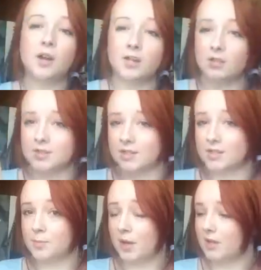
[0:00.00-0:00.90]
might use this
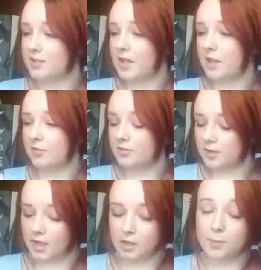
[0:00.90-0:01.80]
as a
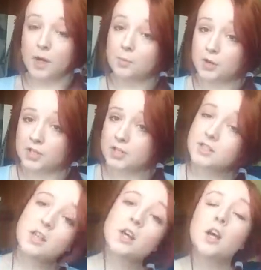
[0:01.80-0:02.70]
bath product,
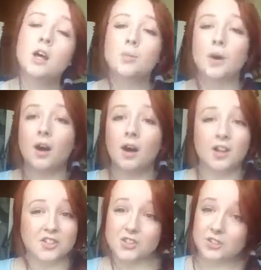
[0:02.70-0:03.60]
but I
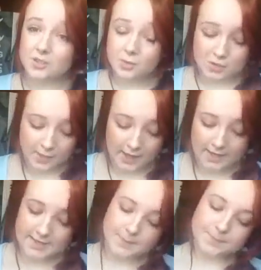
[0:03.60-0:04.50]
just use it to wash my
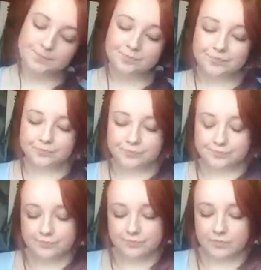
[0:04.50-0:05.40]
hands.
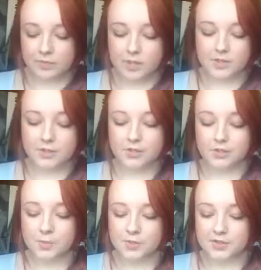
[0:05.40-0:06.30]
The
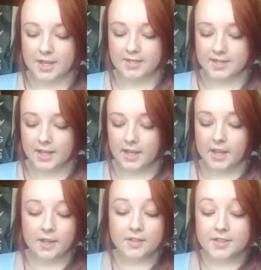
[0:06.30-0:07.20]
description says,
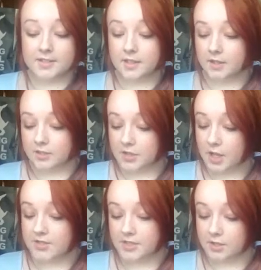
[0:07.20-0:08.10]
this
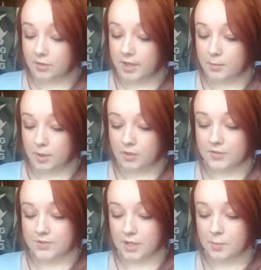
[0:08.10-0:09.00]
dirty great block of
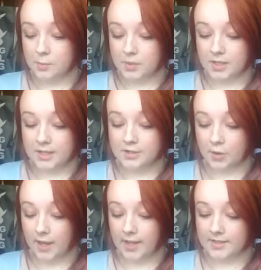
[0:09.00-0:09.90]
soap clears
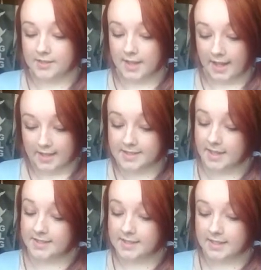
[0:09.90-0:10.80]
your head
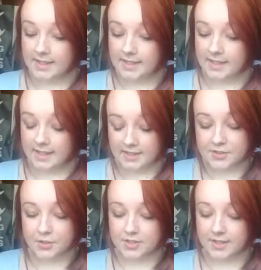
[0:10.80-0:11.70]
and
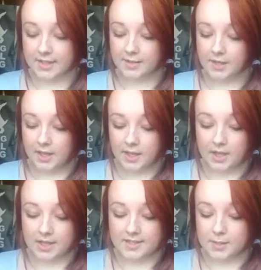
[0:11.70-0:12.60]
cleans your skin.
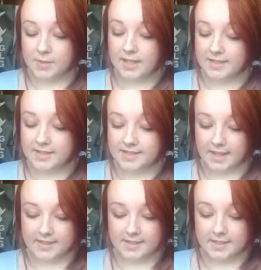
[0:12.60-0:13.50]
A stimulating
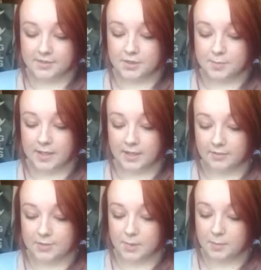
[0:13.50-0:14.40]
scent leaves you smelling of
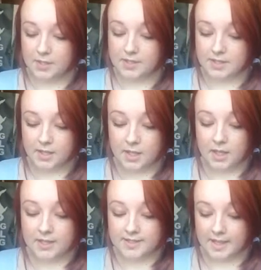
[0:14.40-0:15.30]
spearmint,
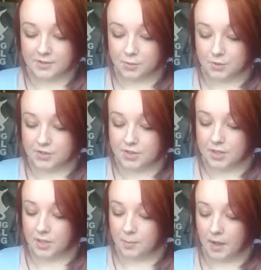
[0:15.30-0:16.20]
sandalwood,
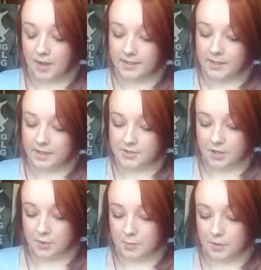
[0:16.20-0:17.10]
pine and
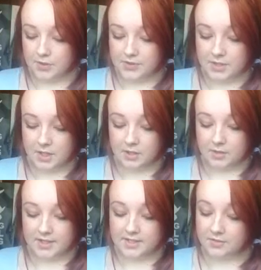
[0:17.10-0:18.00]
oak moss,
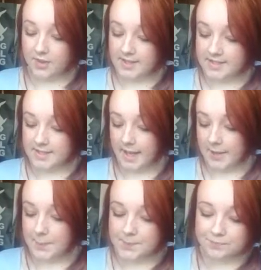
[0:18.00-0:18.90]
ready to face the day.
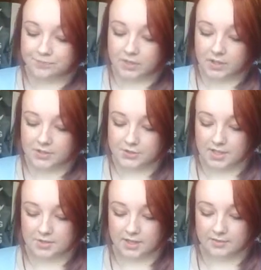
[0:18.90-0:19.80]

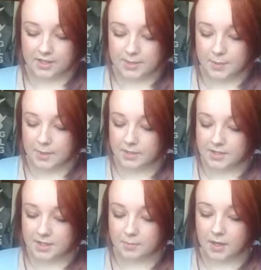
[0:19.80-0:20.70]
Stress relieving
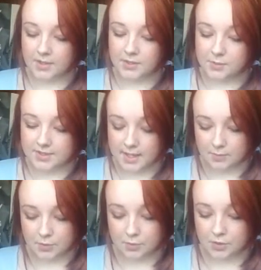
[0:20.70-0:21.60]
spearmint combines with
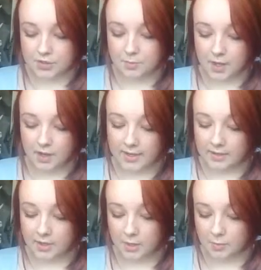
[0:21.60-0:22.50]
sandalwood, pine
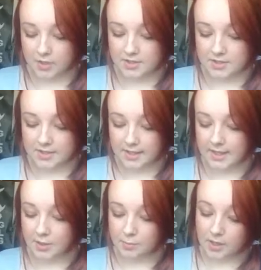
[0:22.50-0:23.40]
and oak moss to clear
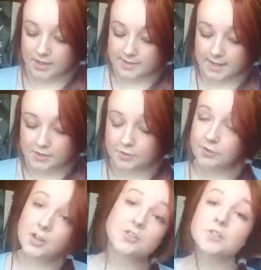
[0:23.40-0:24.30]
your mind and
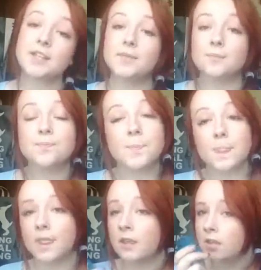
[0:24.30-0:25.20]
refresh your skin.
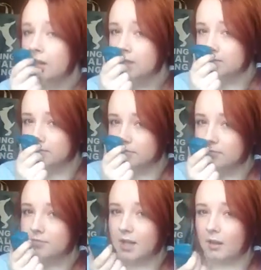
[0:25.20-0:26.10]

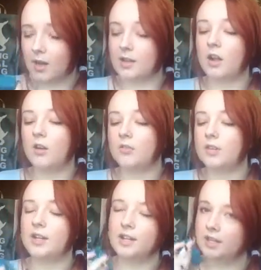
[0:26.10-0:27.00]
Now I can't
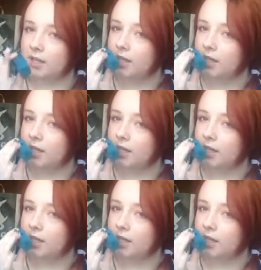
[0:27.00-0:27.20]
really